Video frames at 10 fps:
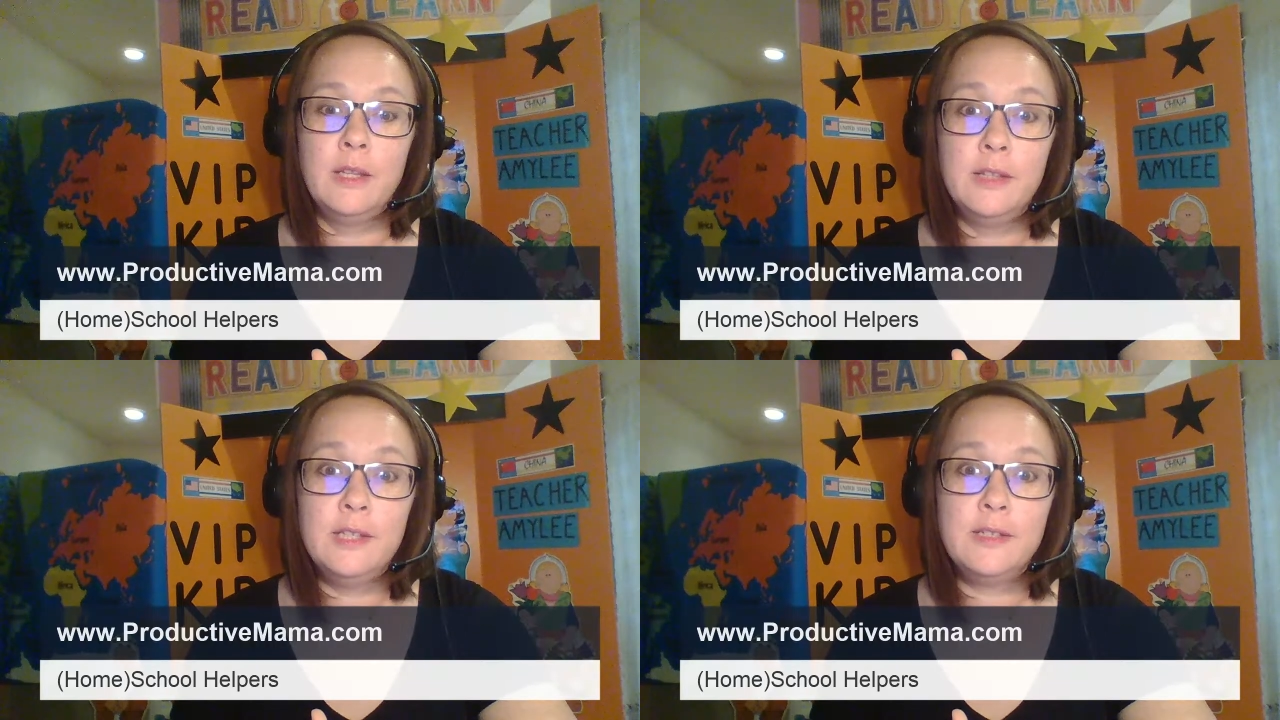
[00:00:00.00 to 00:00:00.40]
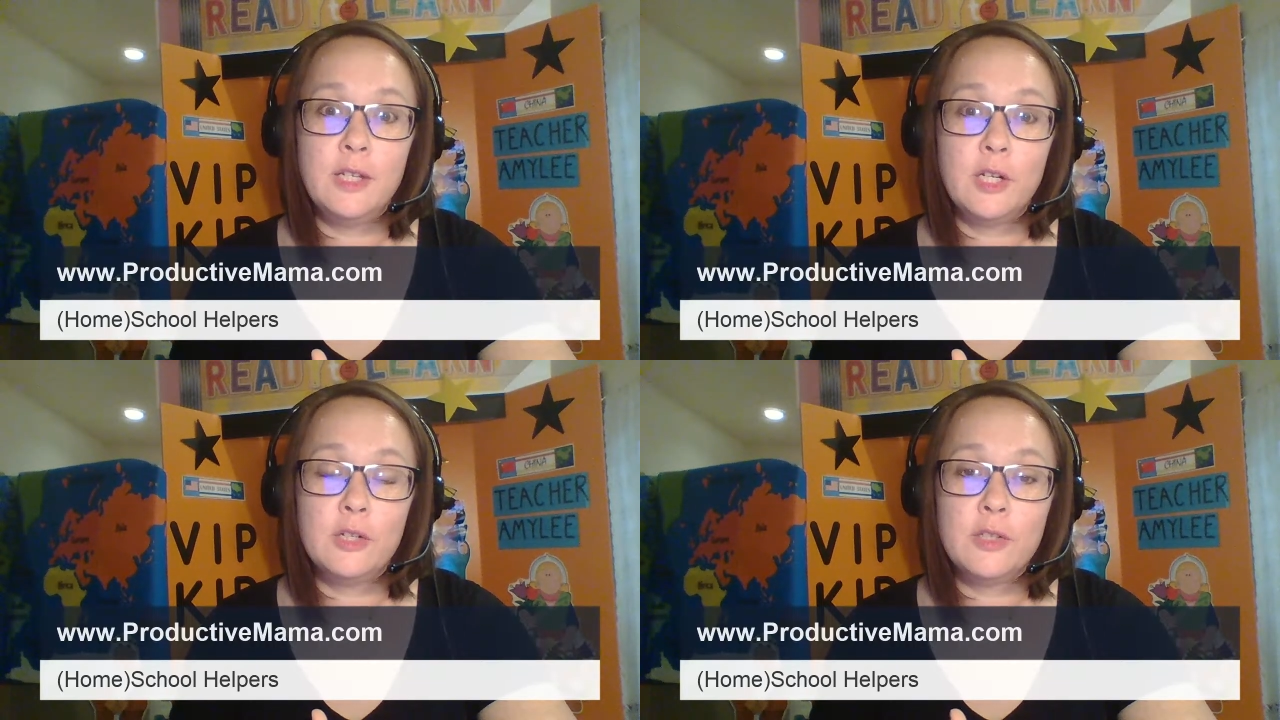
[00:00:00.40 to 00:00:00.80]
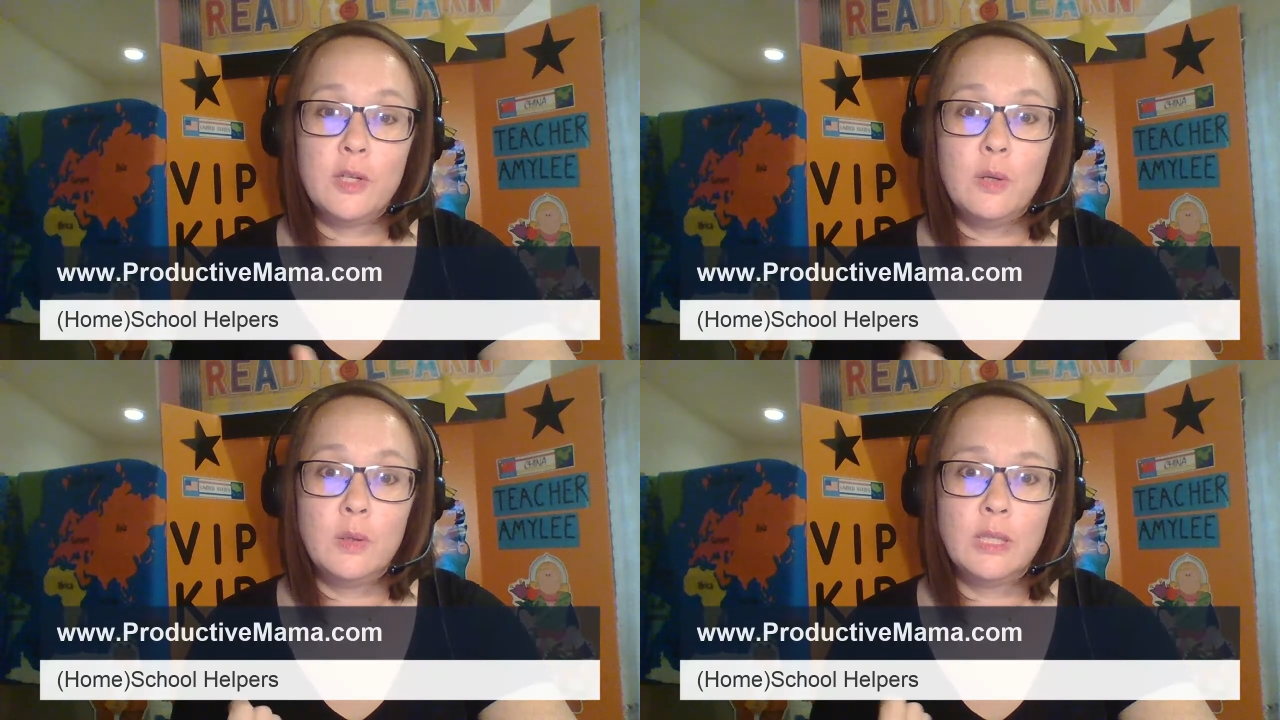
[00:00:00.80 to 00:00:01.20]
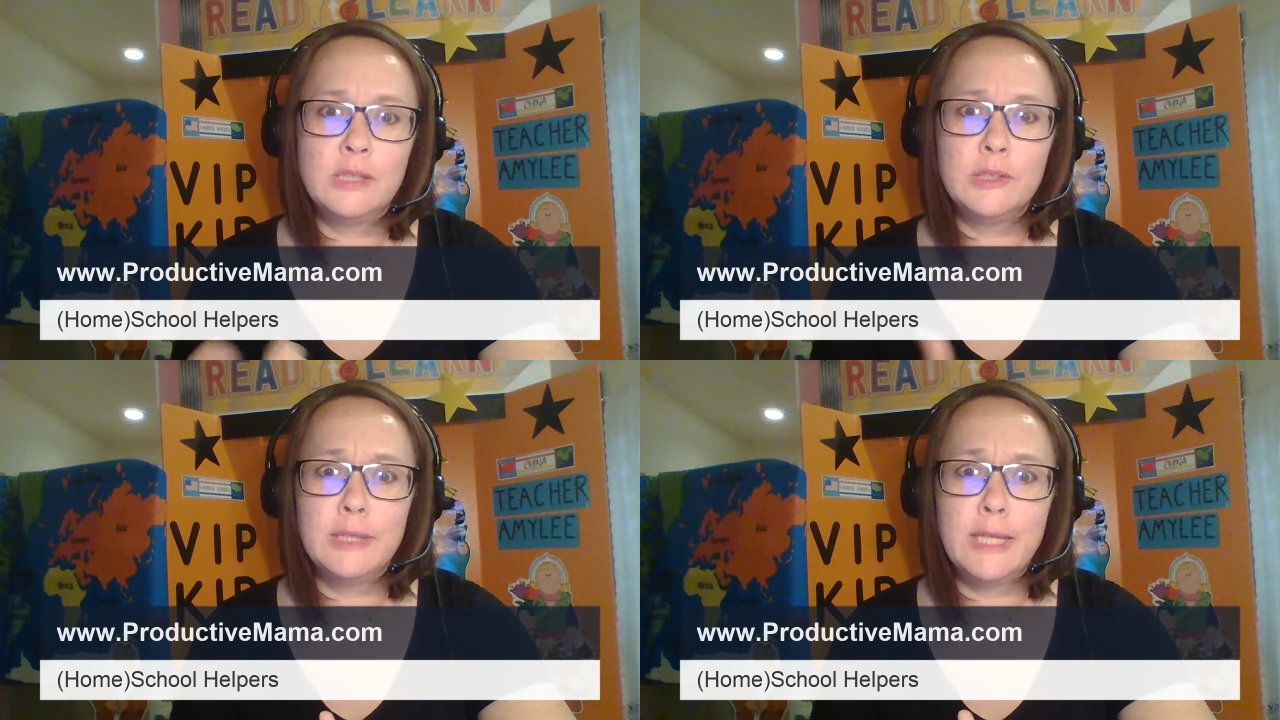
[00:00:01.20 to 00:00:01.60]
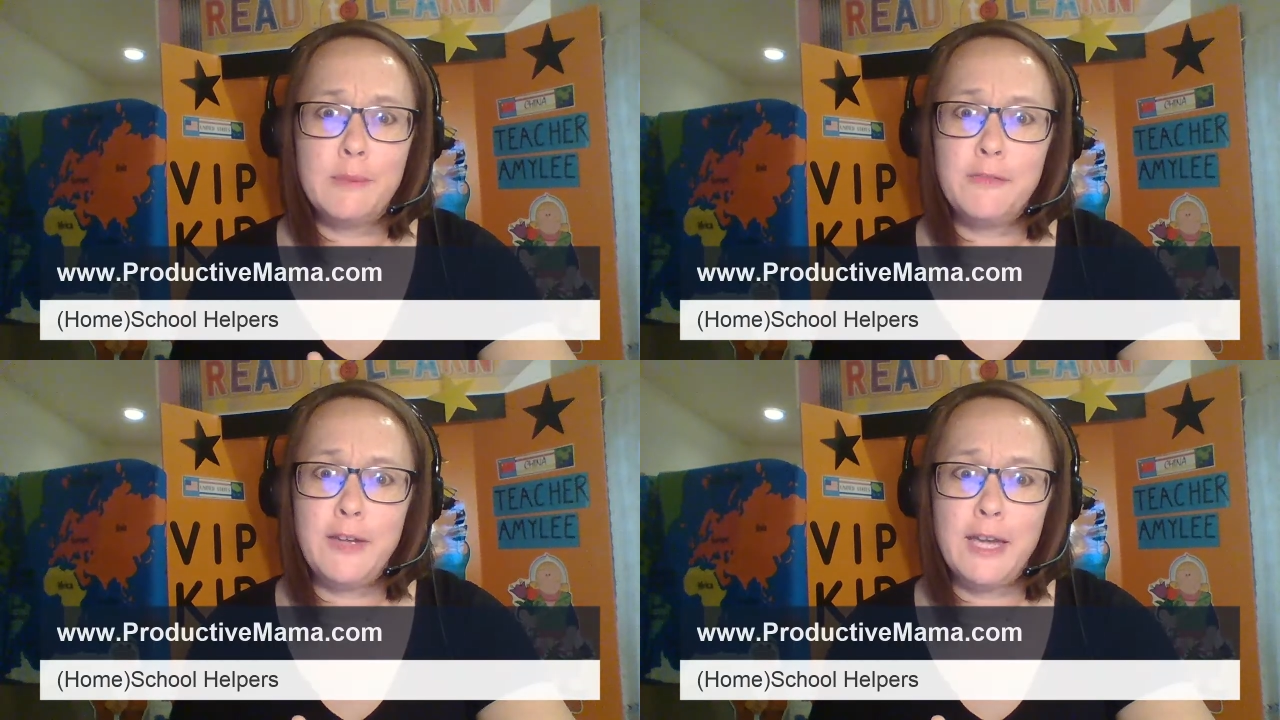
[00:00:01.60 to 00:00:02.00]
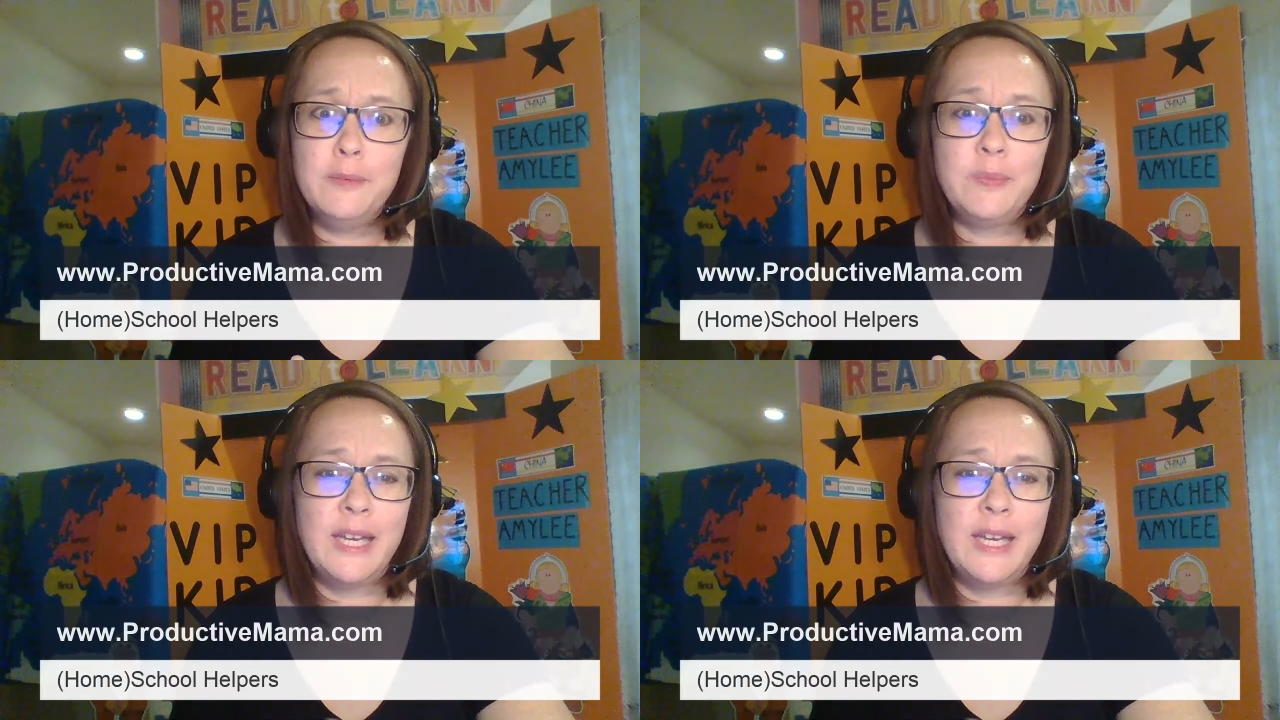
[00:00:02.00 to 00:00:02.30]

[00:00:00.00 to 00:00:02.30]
this year, so clearly I'm a fan.